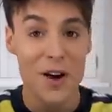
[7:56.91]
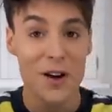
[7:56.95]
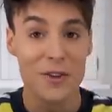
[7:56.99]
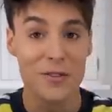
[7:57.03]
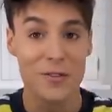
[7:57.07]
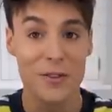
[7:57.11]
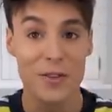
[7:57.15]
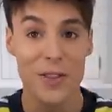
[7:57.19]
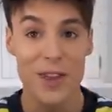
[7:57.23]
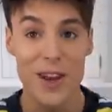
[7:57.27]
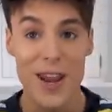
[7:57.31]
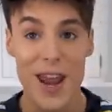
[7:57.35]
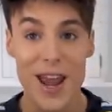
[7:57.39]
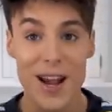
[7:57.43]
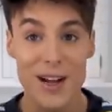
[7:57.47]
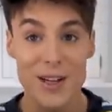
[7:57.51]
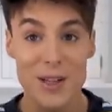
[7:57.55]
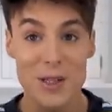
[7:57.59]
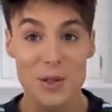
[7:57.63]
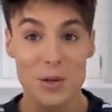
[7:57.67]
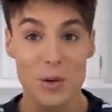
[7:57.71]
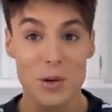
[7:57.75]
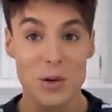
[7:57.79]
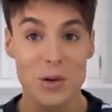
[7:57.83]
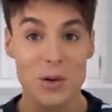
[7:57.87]
for the
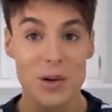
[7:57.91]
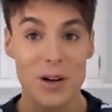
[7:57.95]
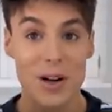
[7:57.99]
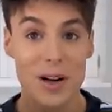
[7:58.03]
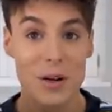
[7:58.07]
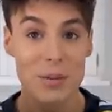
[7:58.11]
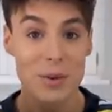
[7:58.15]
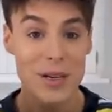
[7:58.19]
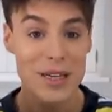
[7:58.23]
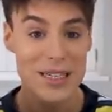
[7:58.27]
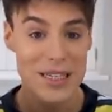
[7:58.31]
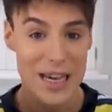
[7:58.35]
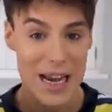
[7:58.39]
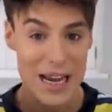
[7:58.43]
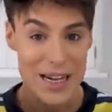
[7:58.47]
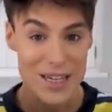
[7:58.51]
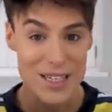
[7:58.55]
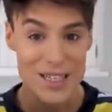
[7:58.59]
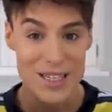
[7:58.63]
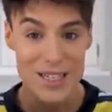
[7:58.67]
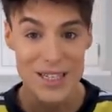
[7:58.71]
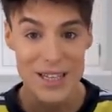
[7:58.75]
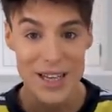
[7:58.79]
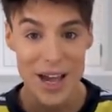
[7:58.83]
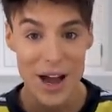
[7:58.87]
next one, we're gonna be
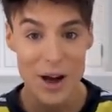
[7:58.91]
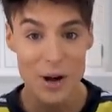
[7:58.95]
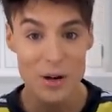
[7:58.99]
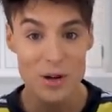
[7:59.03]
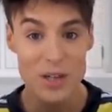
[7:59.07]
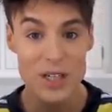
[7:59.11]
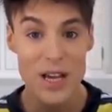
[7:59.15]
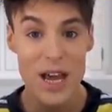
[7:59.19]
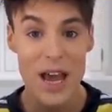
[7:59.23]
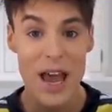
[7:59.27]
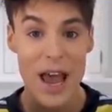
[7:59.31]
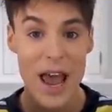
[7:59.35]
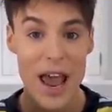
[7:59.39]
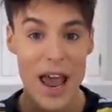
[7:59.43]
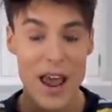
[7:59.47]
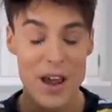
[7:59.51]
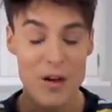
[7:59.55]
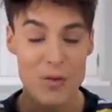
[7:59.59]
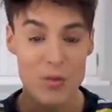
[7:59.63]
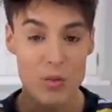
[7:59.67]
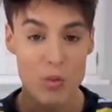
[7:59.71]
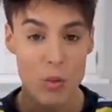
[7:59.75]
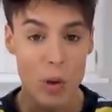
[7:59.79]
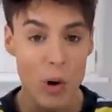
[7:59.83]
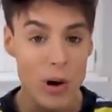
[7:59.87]
testing out a
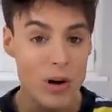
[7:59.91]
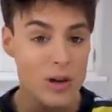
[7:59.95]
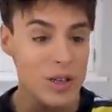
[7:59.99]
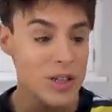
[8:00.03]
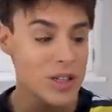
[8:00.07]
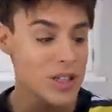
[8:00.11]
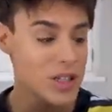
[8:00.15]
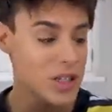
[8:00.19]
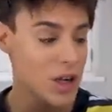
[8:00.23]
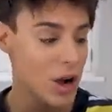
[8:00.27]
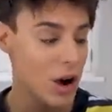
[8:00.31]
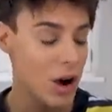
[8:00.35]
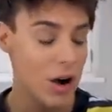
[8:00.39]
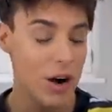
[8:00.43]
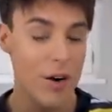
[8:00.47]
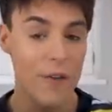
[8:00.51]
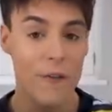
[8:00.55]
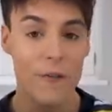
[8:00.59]
1-star